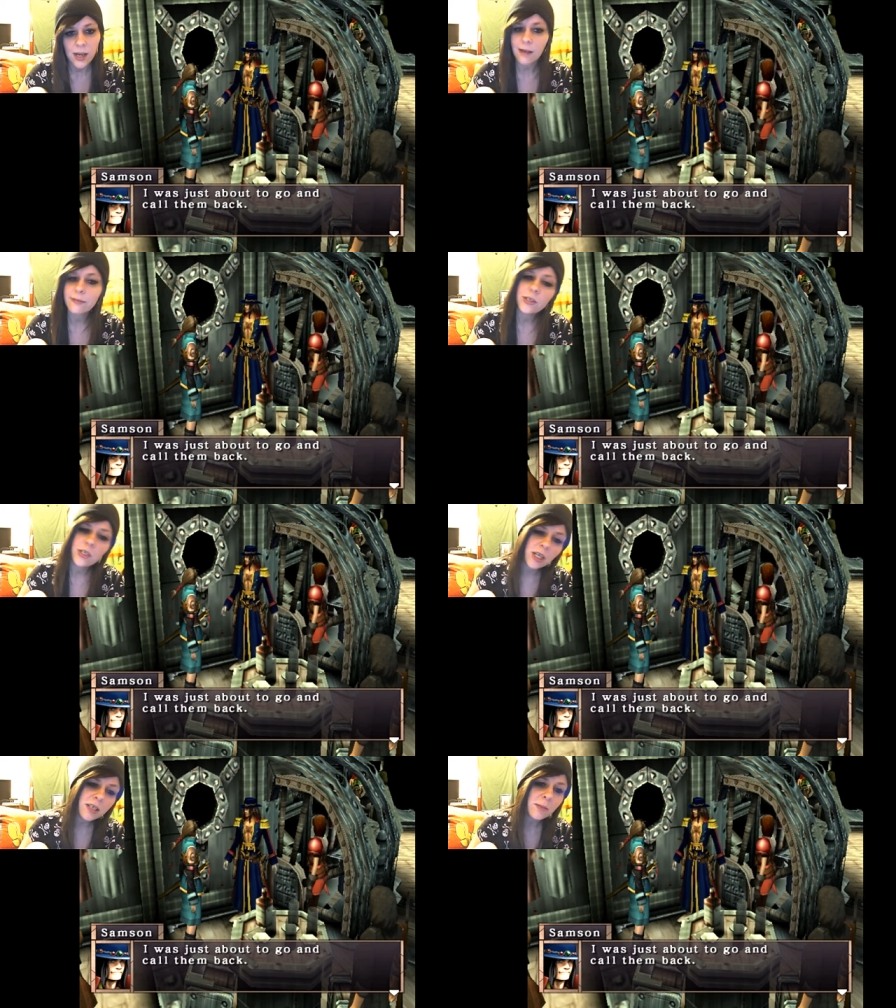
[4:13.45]
I was
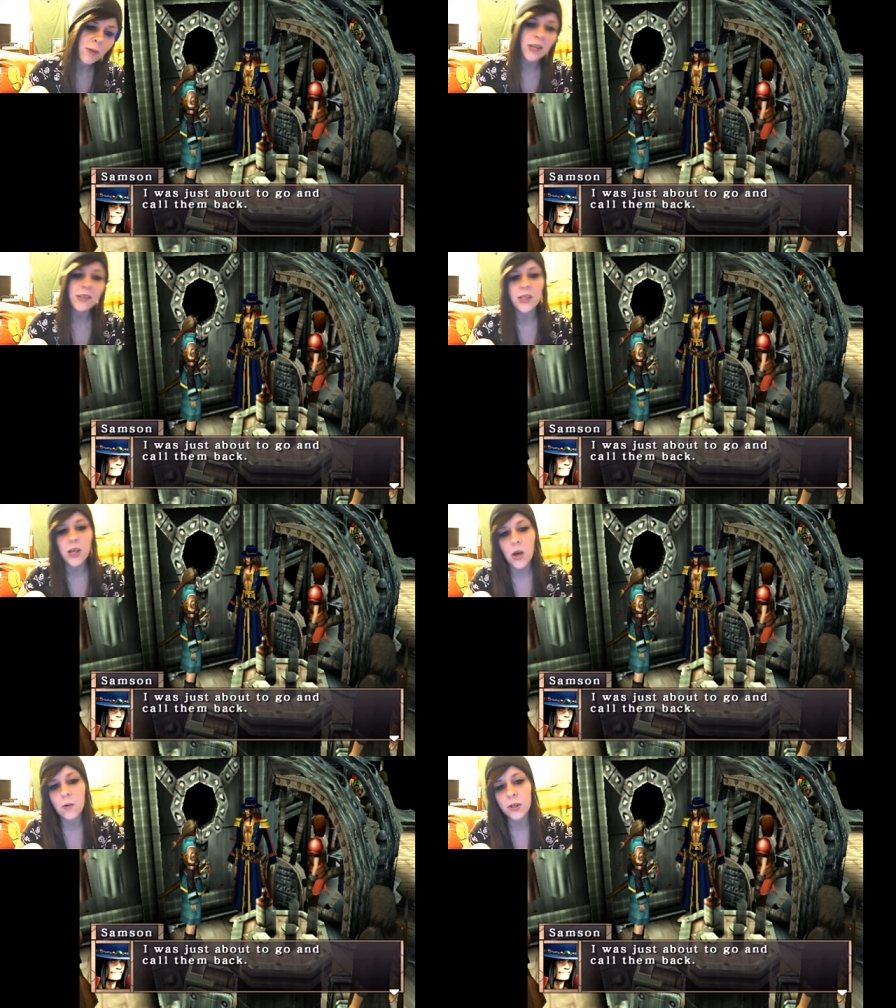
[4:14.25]
just about to
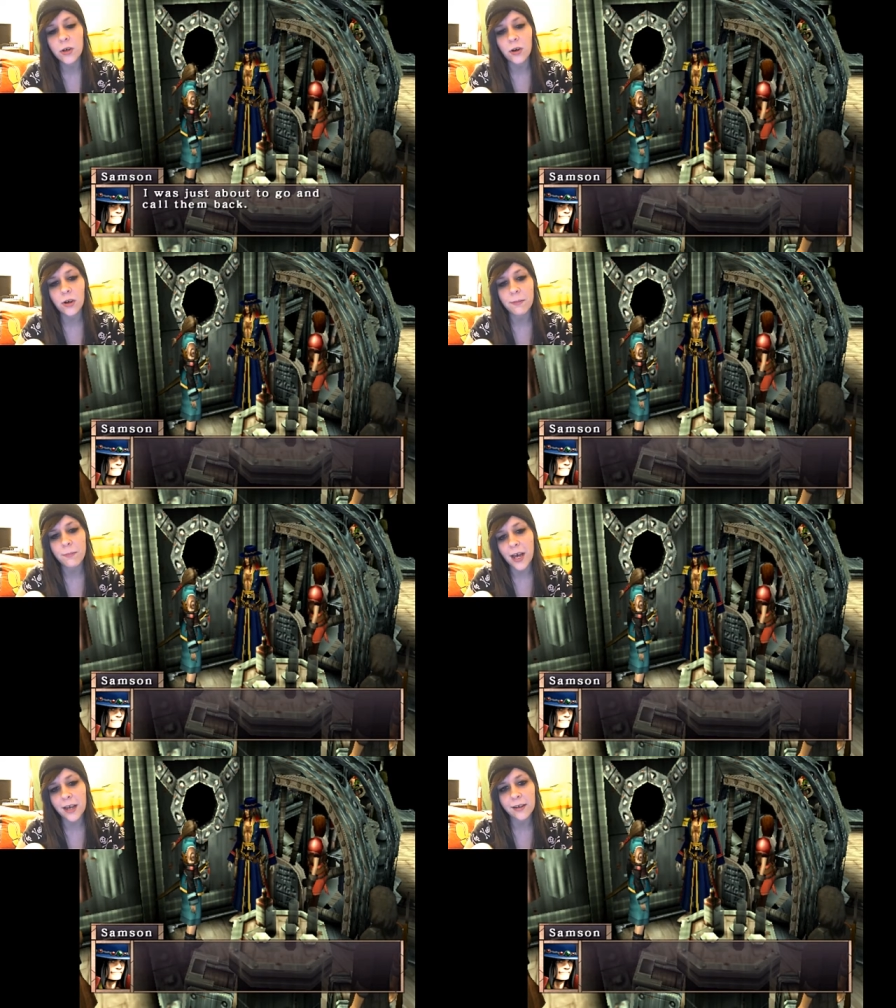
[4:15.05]
go and call them
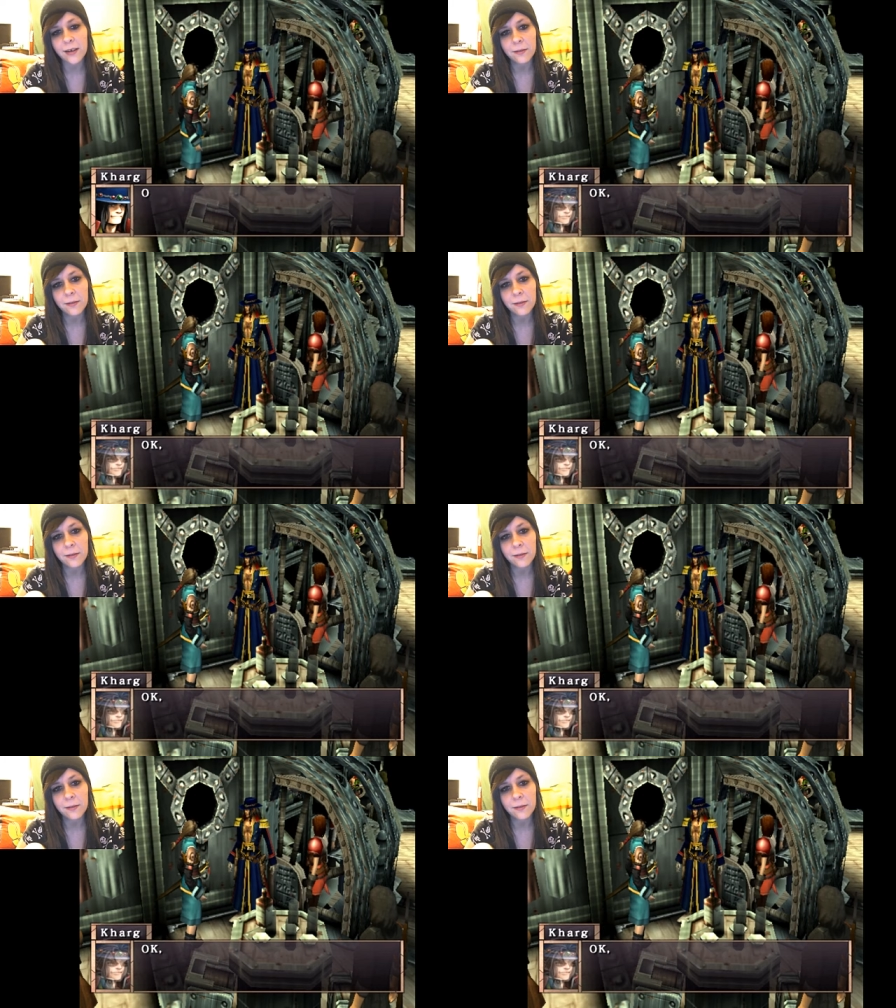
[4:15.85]
back.